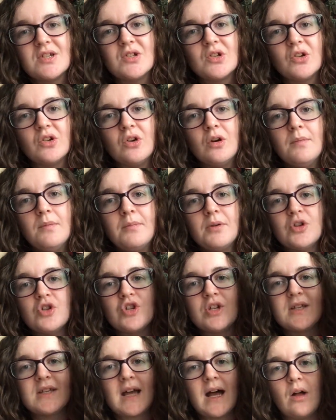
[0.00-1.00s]
stood up and
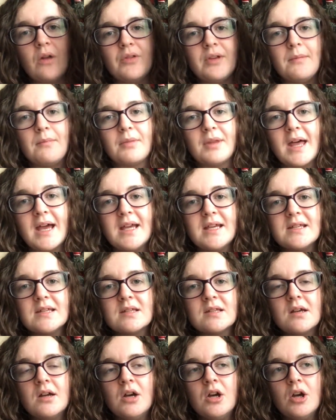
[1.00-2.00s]
she's held in
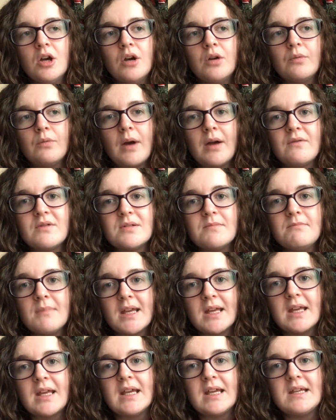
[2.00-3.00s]
place, whereas
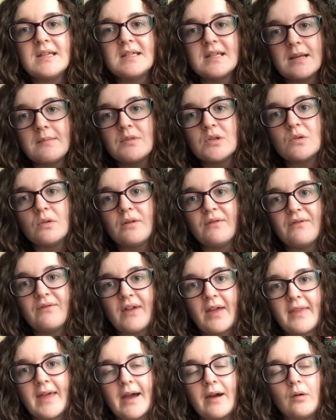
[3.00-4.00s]
Mickey seems to have
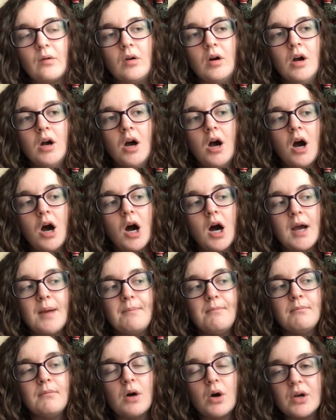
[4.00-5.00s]
fell out. I
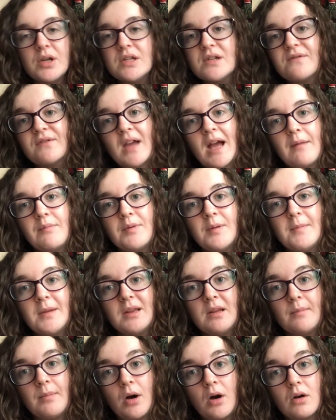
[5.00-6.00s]
might have kept them
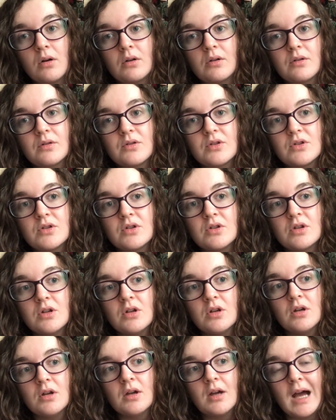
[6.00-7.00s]
in the box
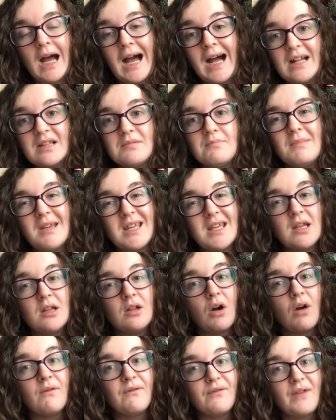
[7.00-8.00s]
had Mickey
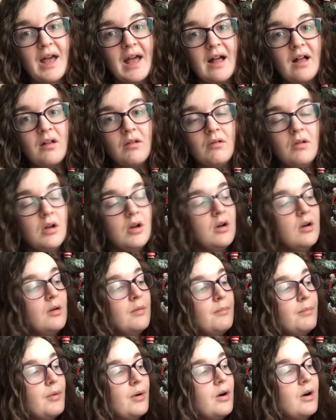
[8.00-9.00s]
not fell,
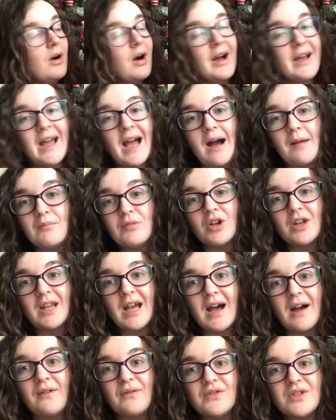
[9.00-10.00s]
but I am going to
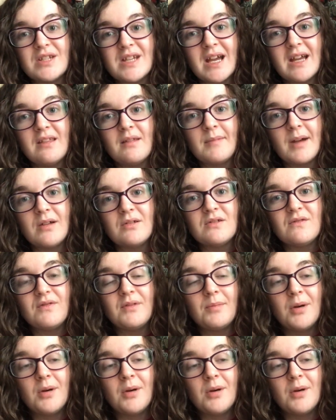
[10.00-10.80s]
have to take them out of